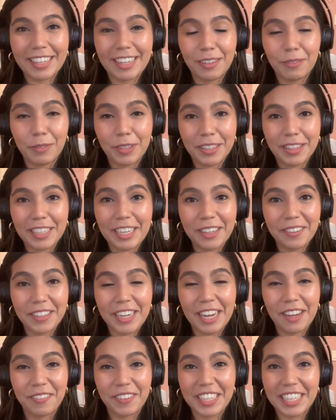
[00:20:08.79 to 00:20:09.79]
then
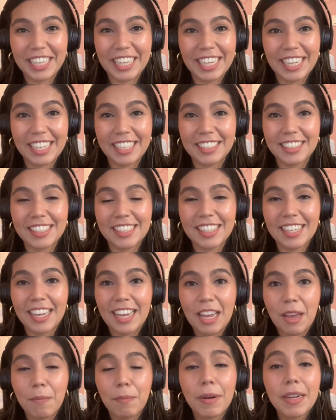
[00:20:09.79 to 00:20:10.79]
without having kids.
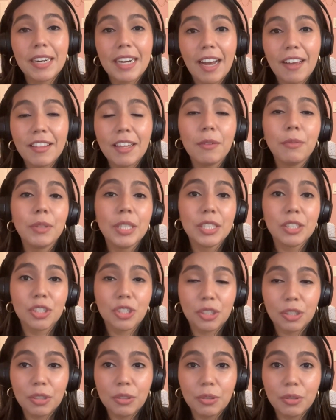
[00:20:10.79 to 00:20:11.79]
But now that we
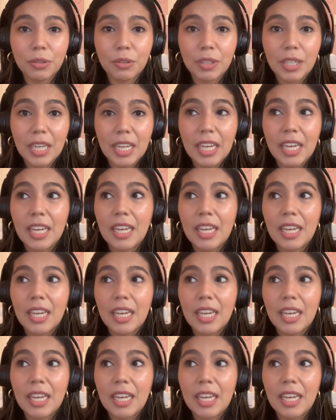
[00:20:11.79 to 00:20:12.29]
do,